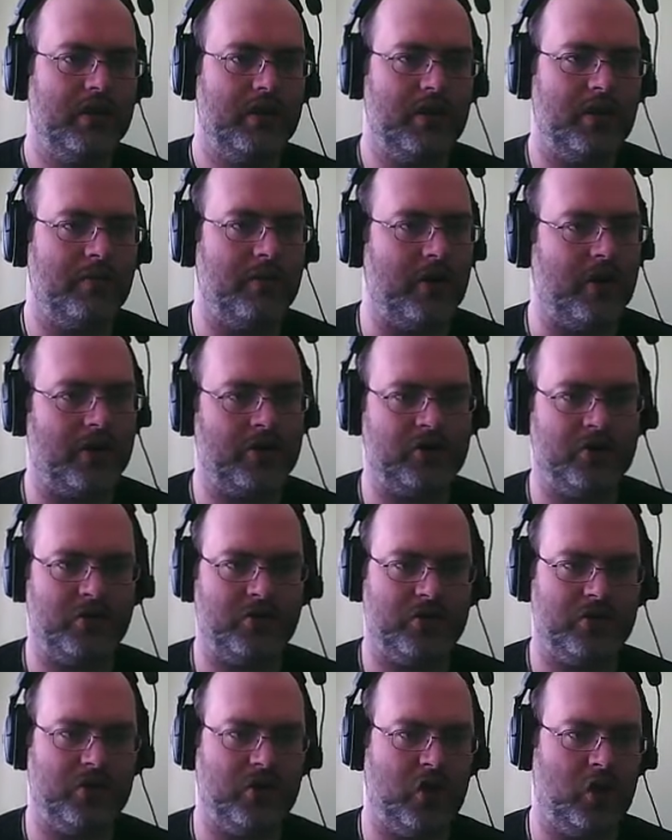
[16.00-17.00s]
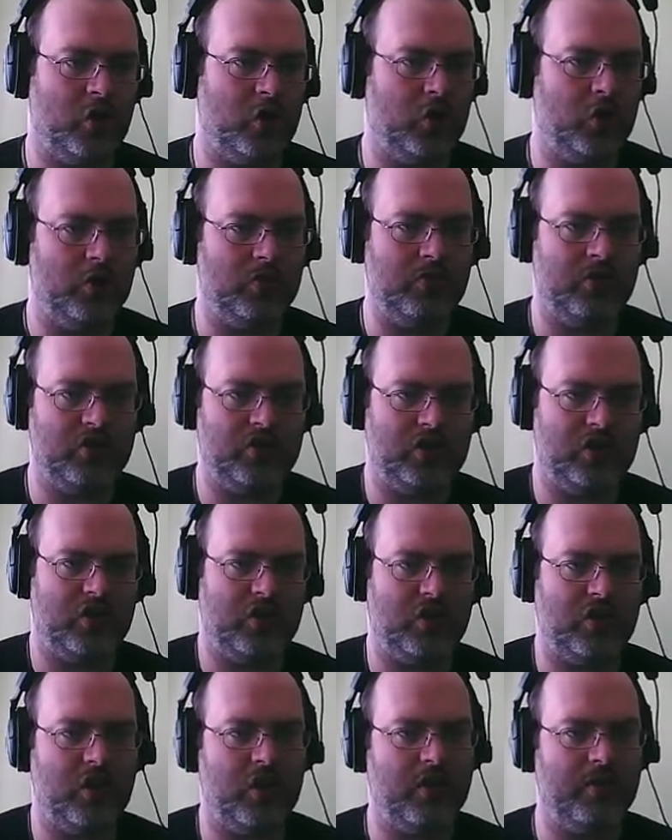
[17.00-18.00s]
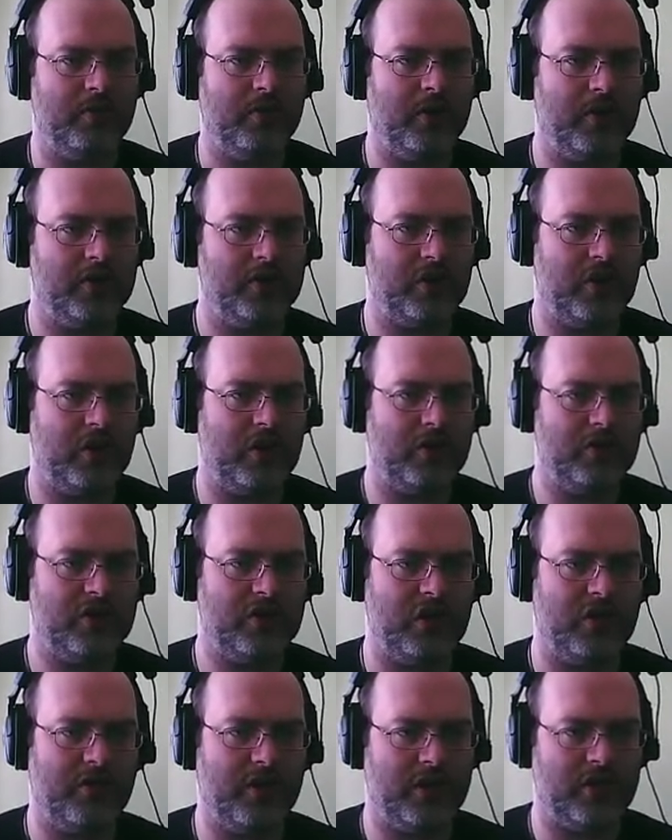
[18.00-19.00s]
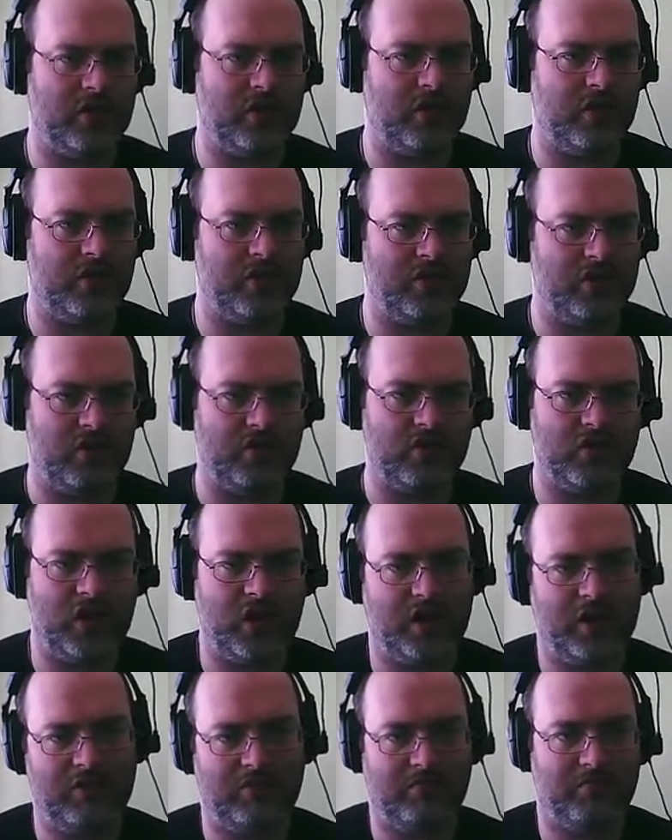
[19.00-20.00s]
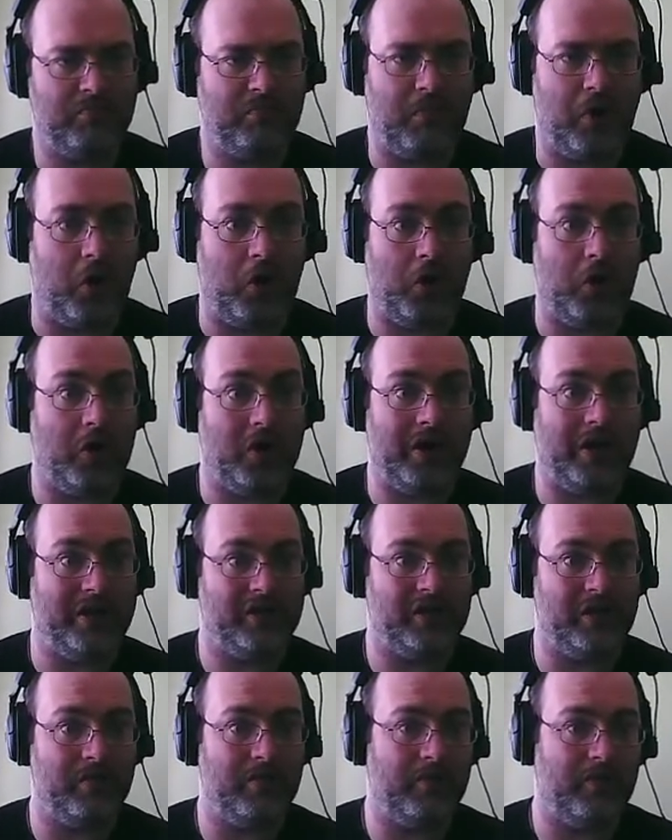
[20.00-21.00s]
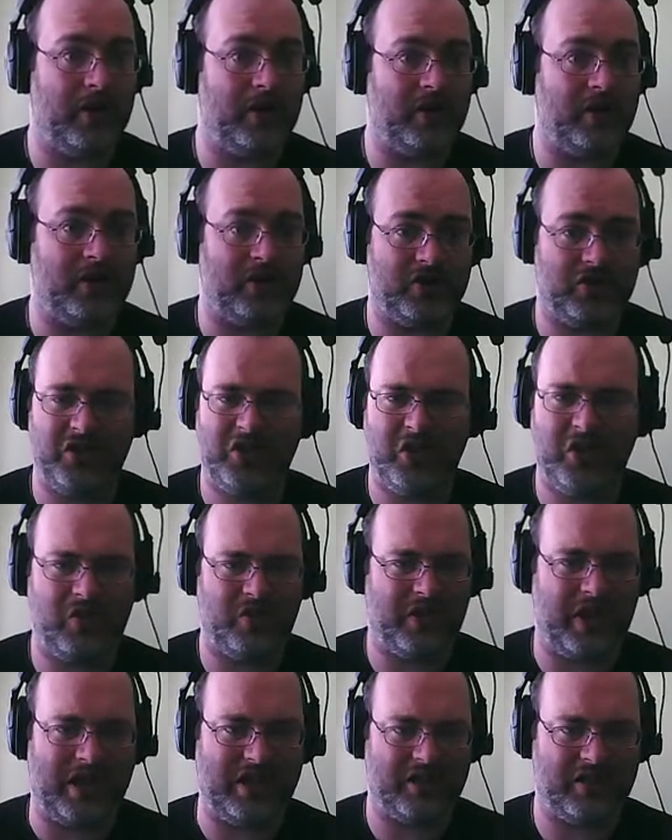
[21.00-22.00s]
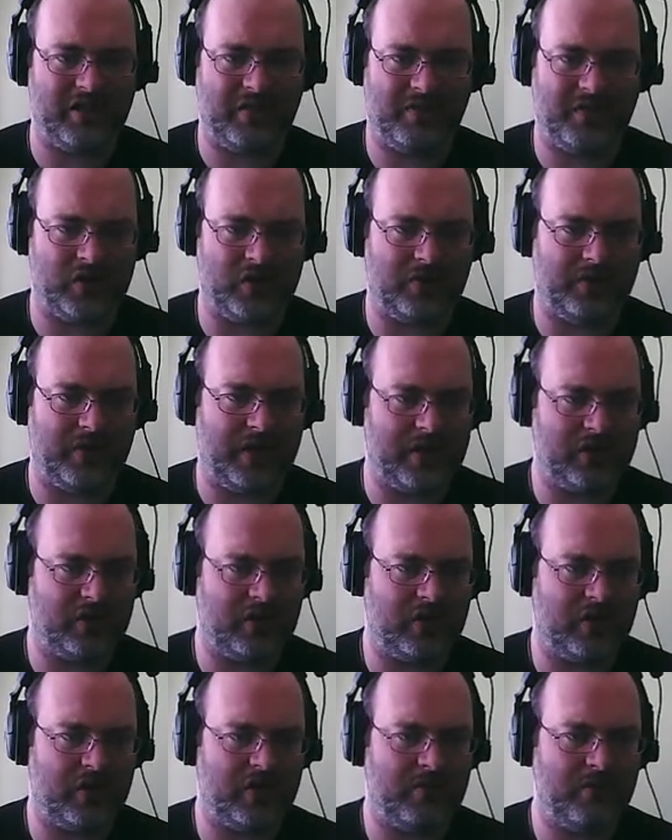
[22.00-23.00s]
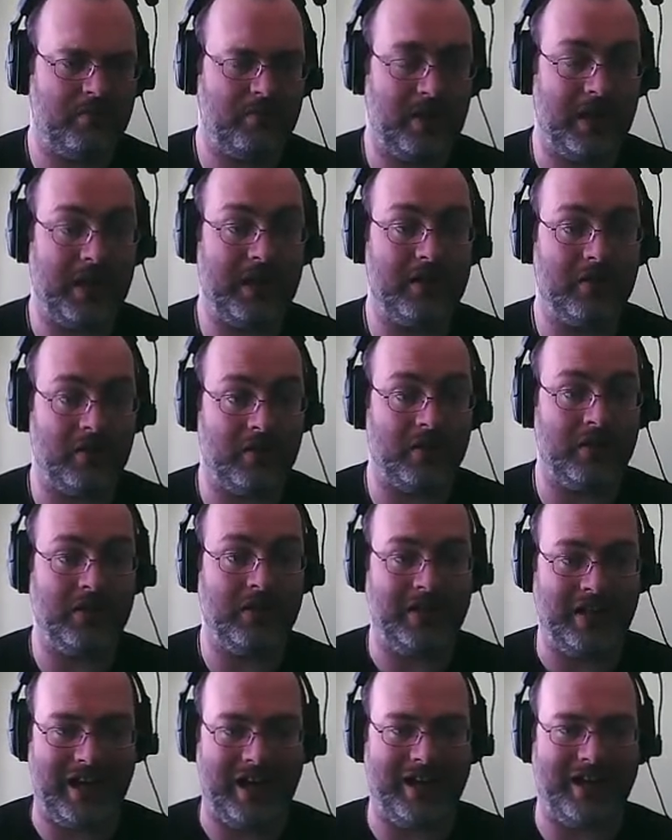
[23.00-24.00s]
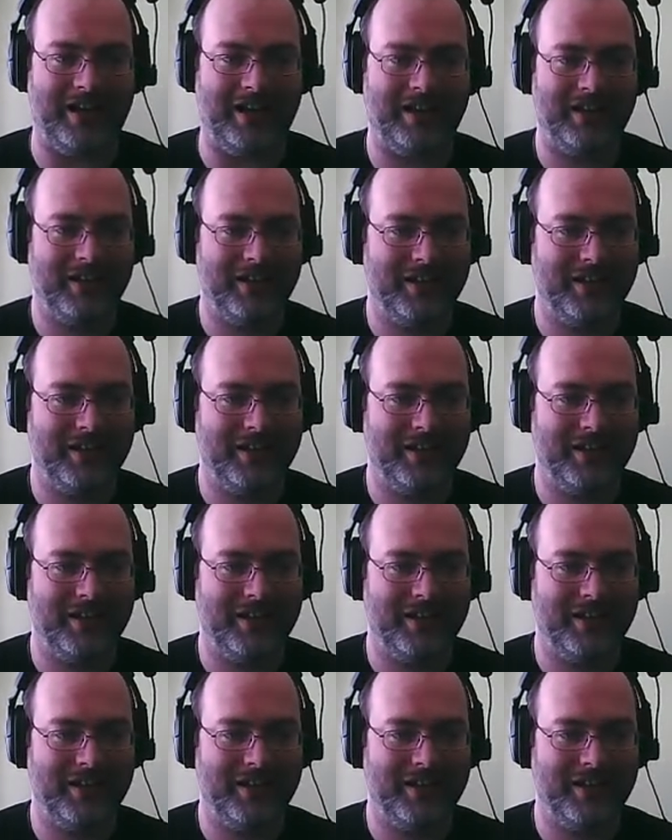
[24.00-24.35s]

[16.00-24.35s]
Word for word: Invert controls, no, music on, voice on, sound effects on, soundtrack on, I assume invert colors, no thanks, visual effects on, paint on, yeah.